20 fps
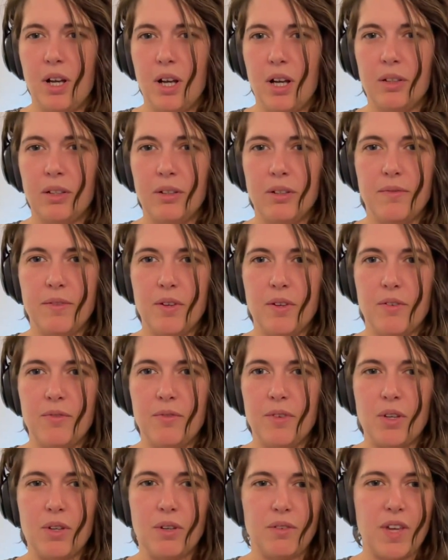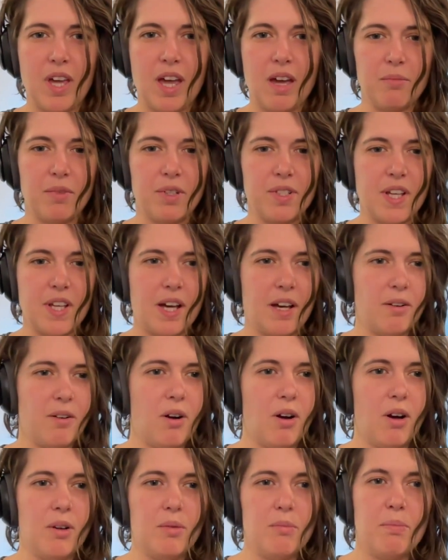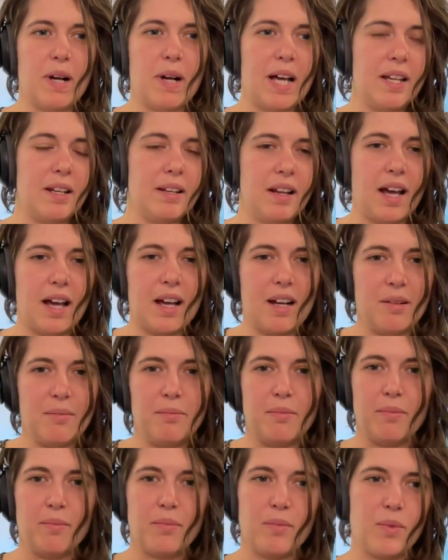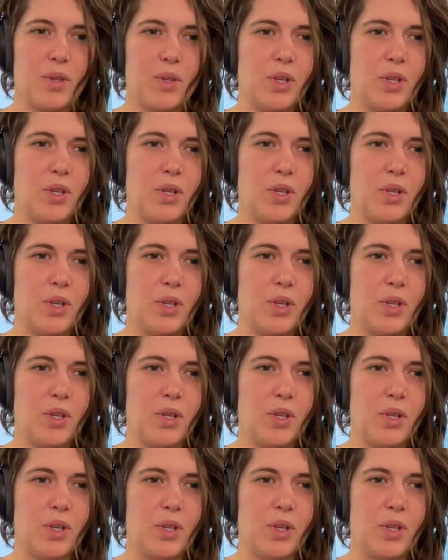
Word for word: a lot of your view cameras aren't on but um,